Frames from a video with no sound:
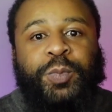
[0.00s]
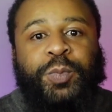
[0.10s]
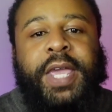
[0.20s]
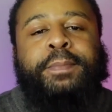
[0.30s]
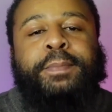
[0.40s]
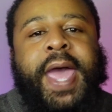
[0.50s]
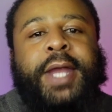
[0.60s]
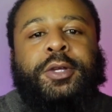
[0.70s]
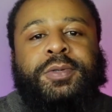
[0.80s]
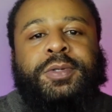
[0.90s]
it
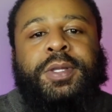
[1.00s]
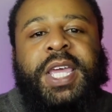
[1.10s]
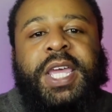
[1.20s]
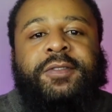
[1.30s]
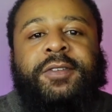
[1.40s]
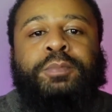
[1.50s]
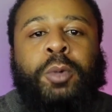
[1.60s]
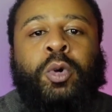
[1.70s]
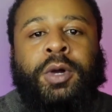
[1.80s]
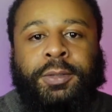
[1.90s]
matters even
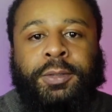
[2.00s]
more.